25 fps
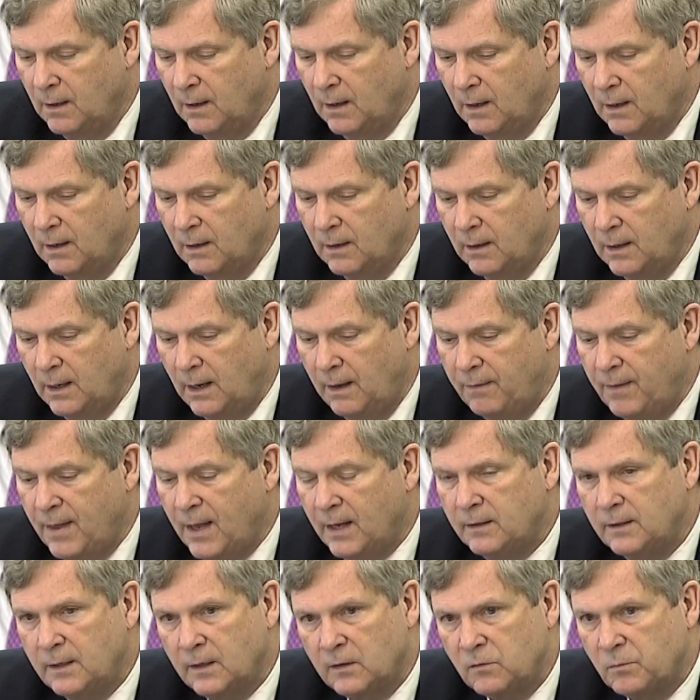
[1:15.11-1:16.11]
And
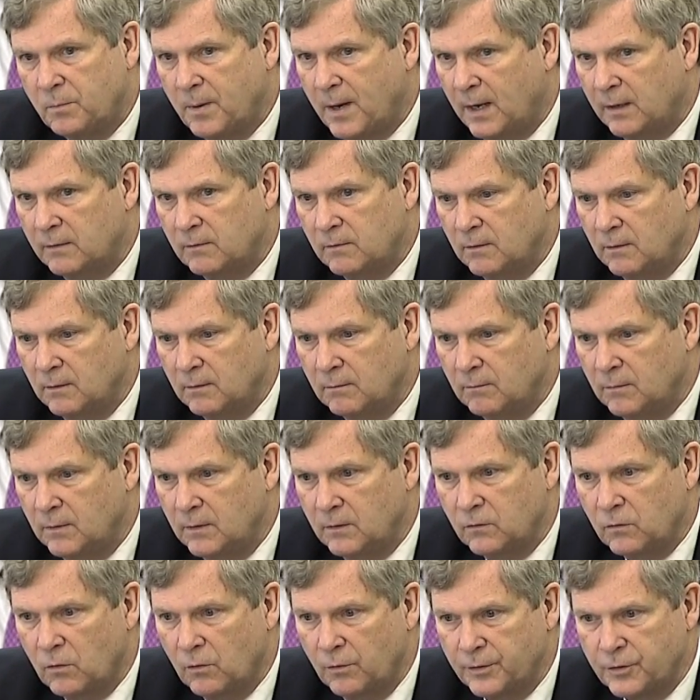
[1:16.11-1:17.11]
that gets back to
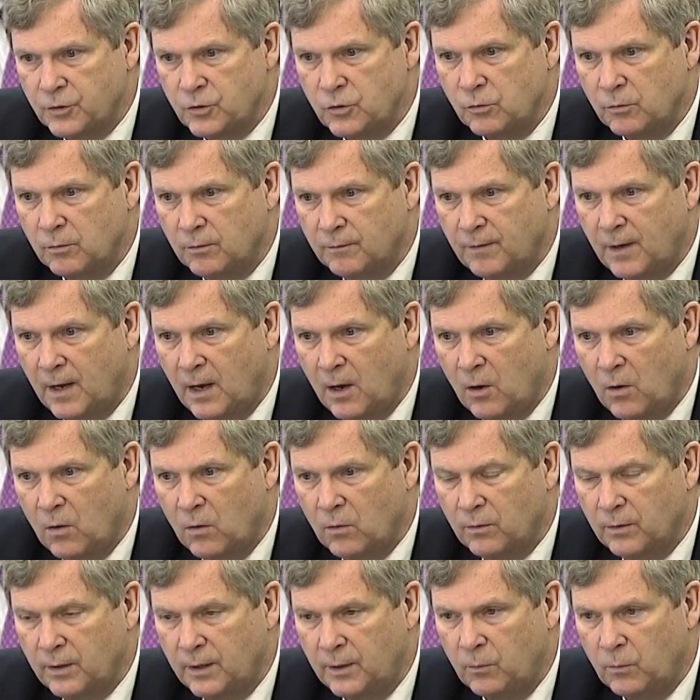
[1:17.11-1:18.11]
this whole issue of
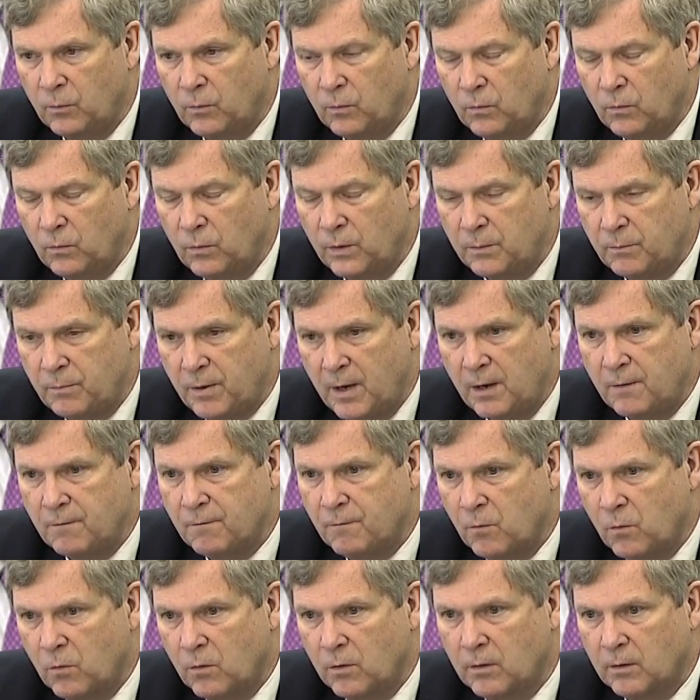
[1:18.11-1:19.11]
how we pay
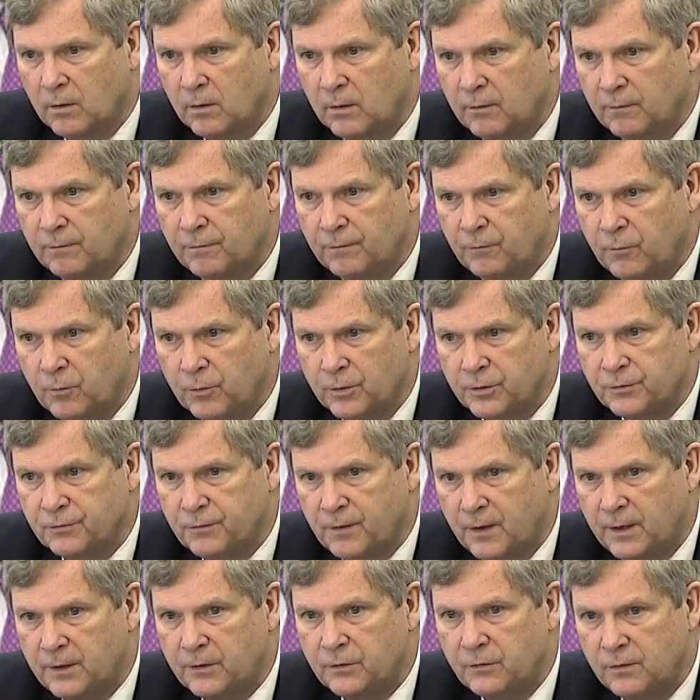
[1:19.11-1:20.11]
for forest
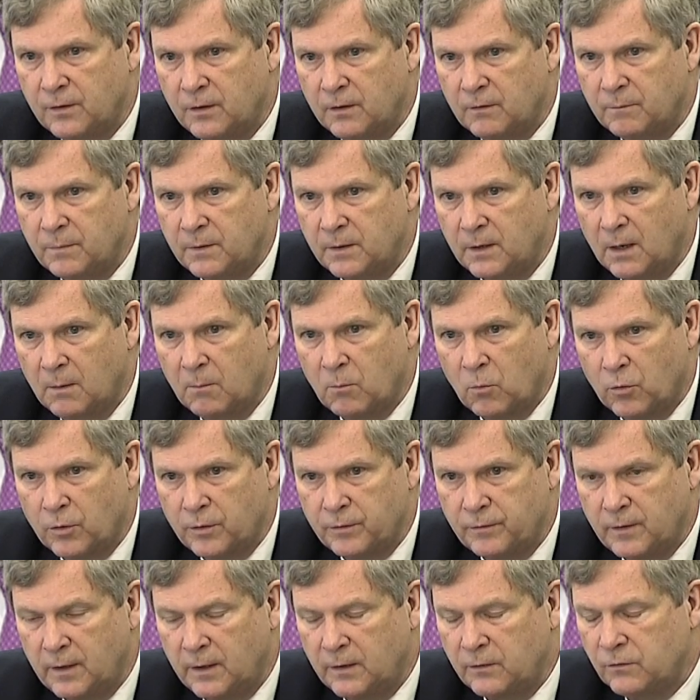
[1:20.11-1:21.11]
fires that have become
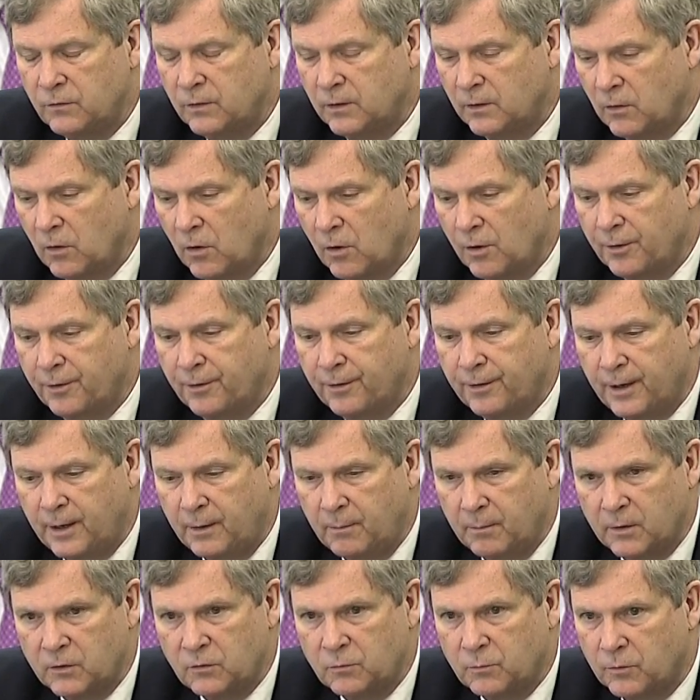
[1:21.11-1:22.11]
more intense and longer
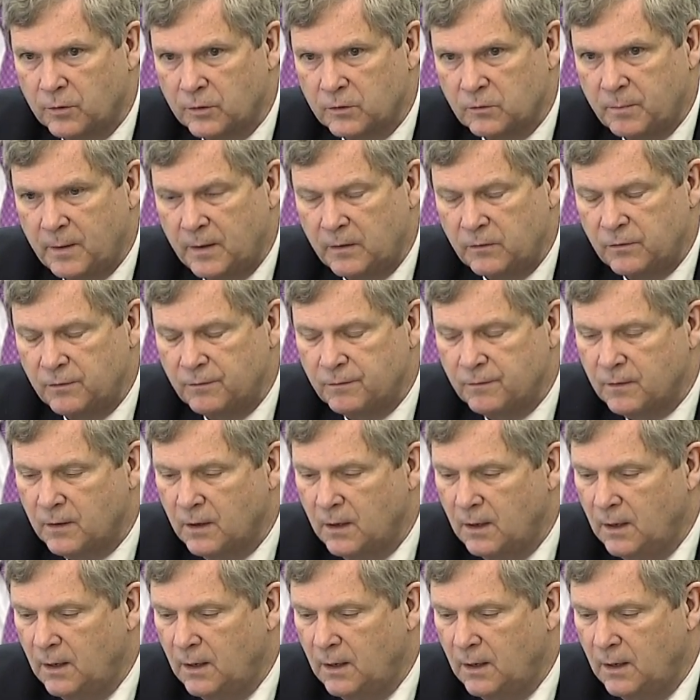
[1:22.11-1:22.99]
and much more expensive.